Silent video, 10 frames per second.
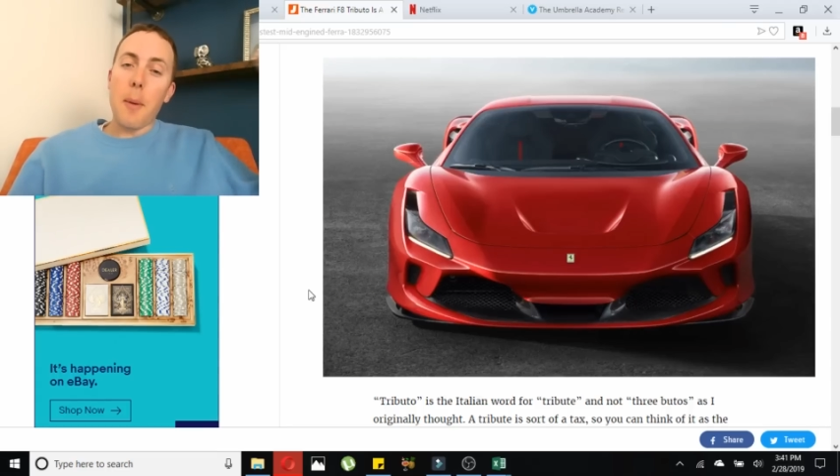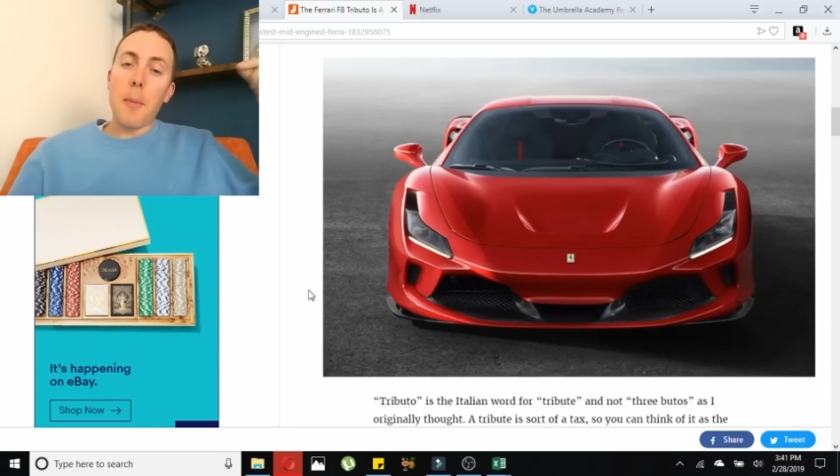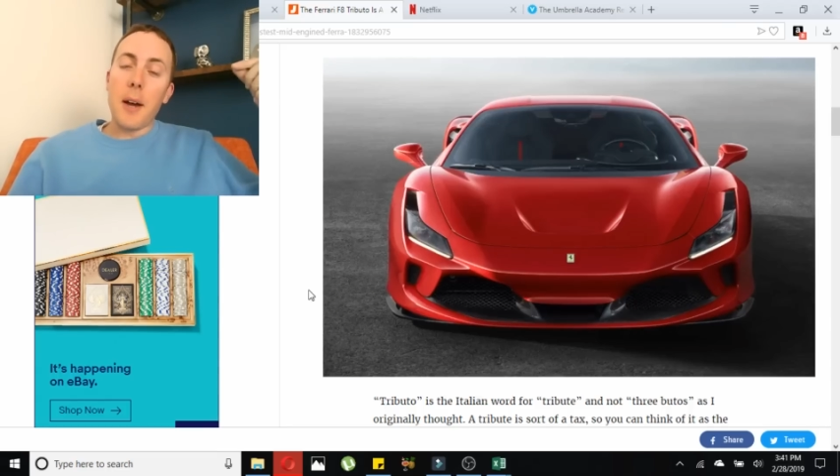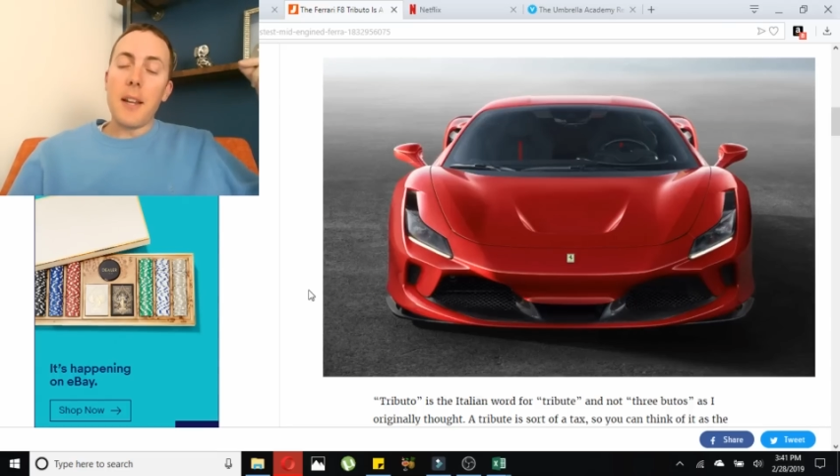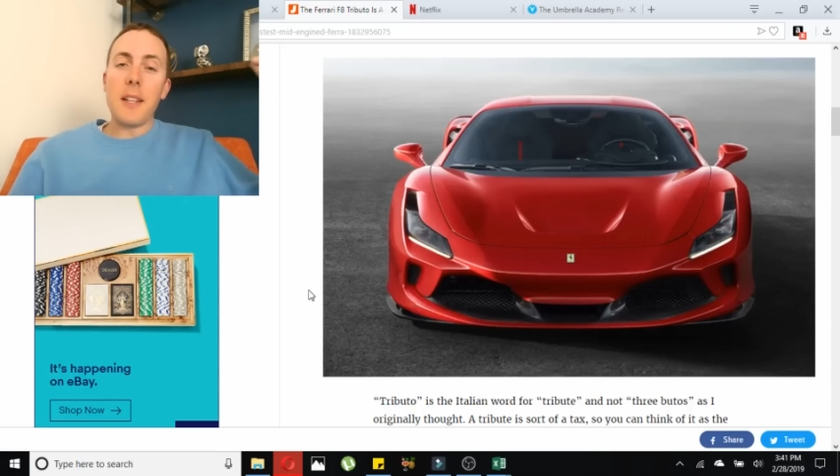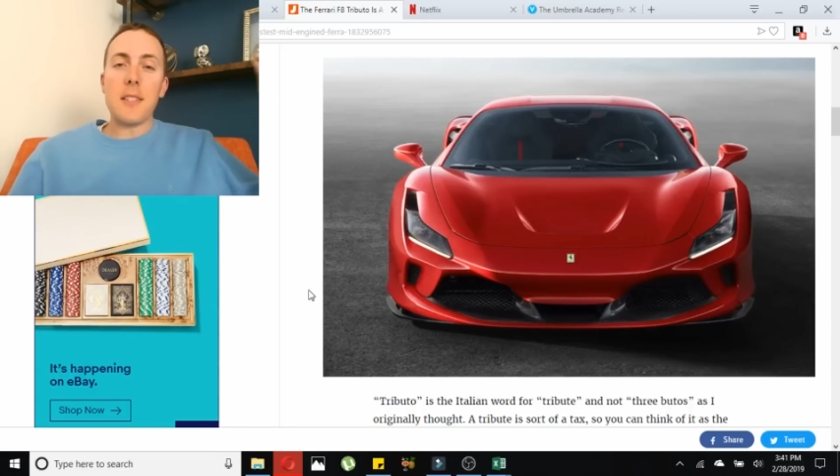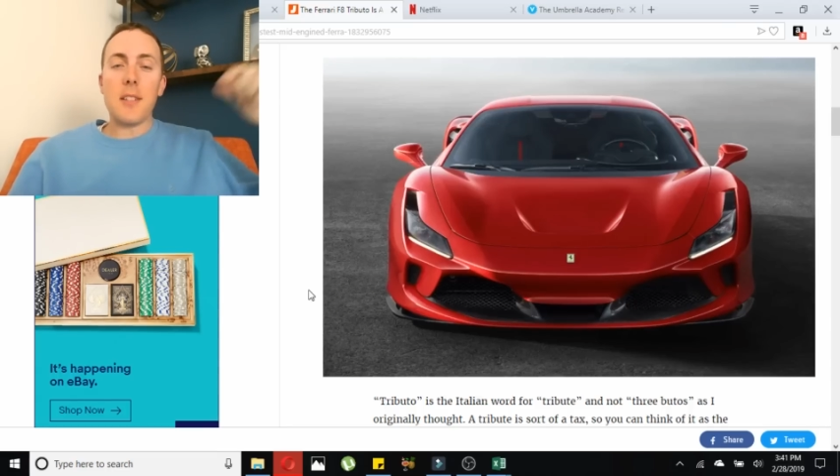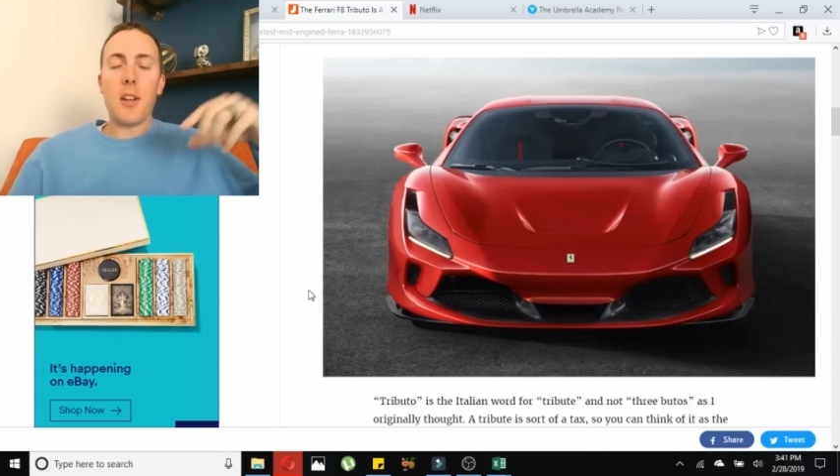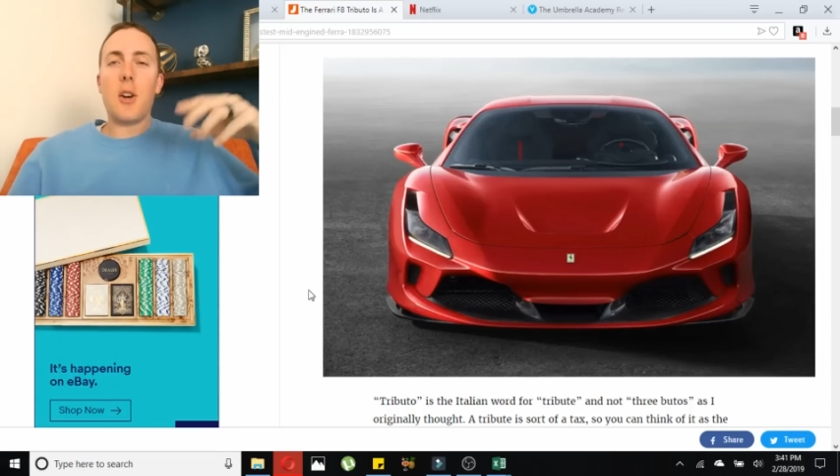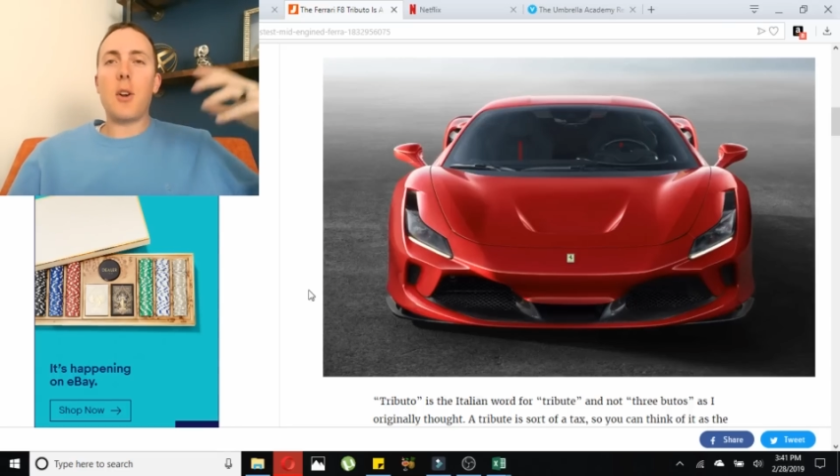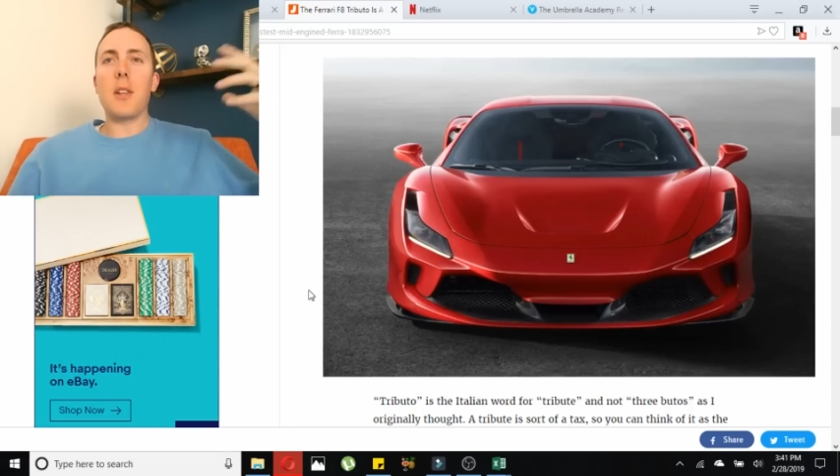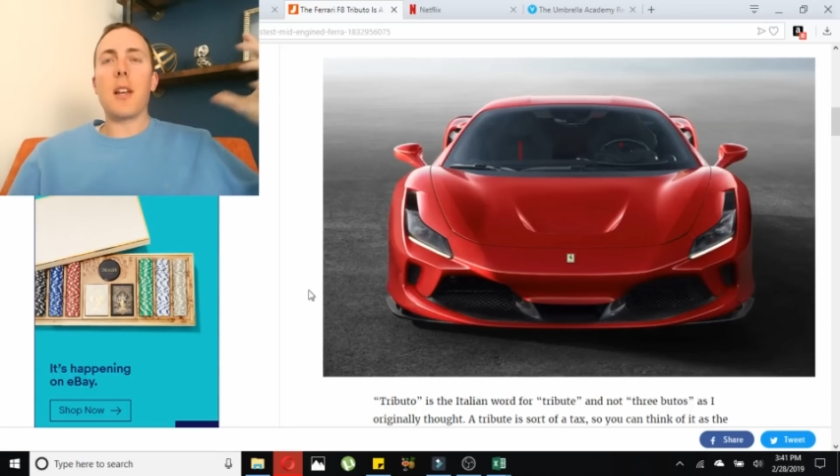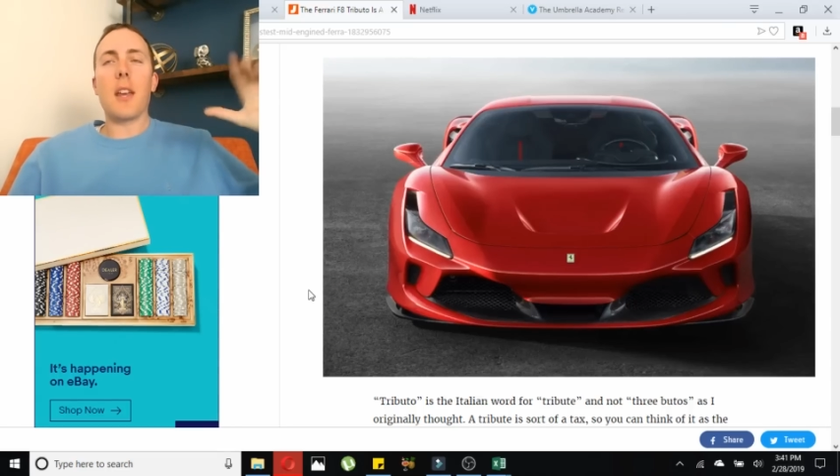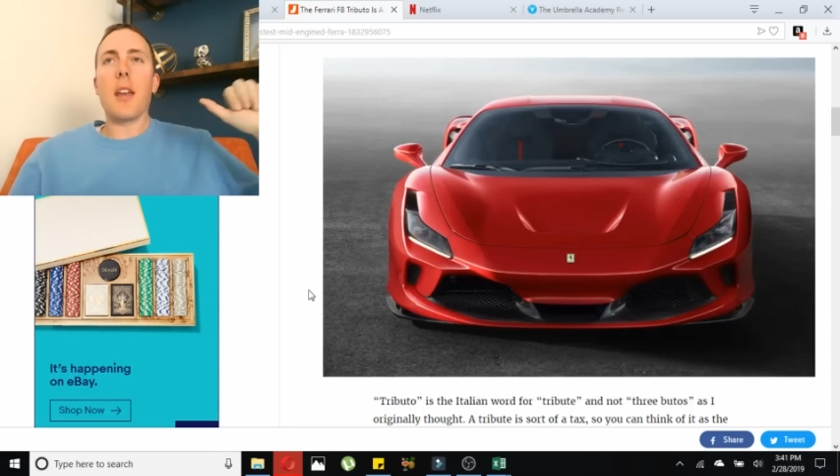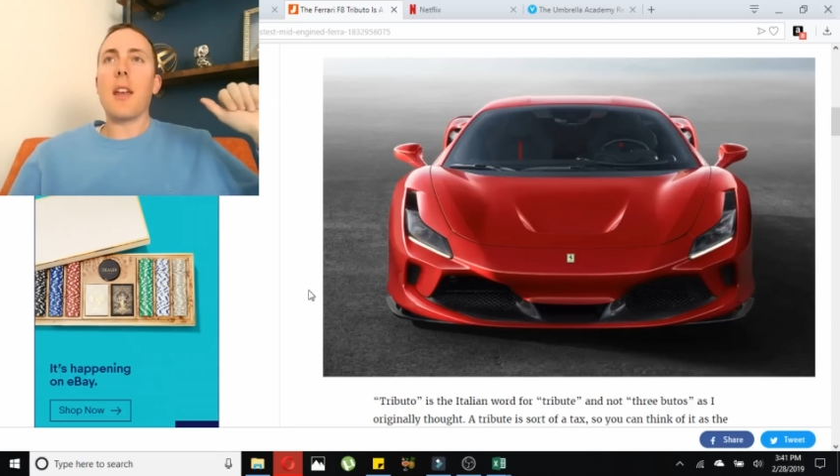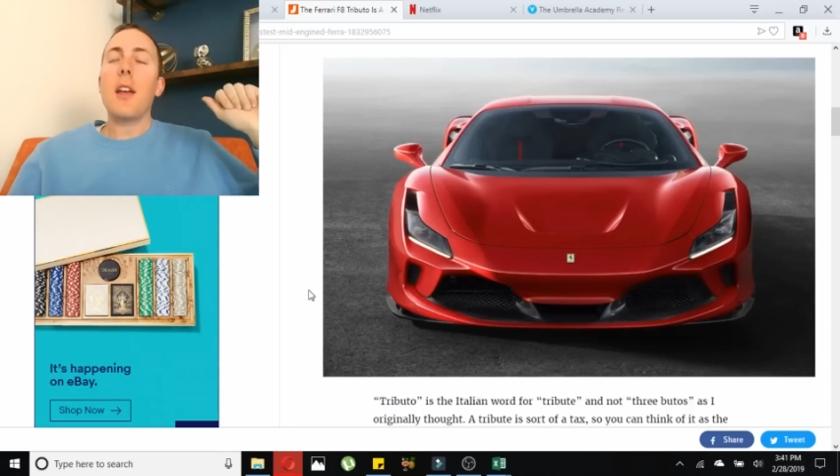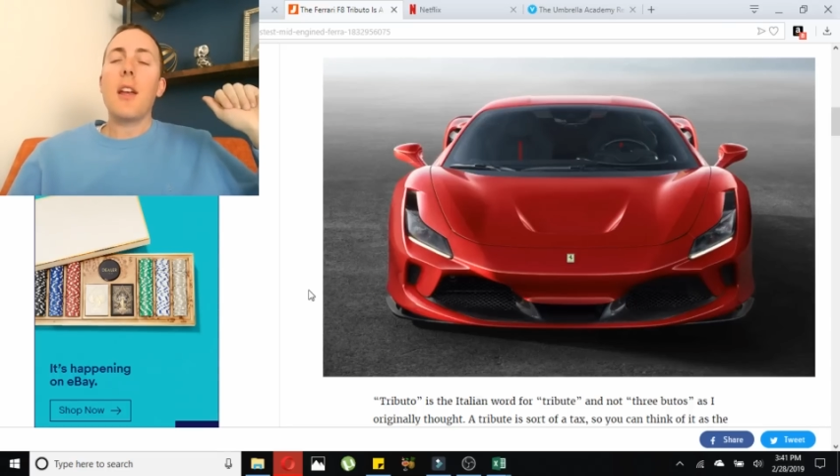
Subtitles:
my mind, that it's not called like a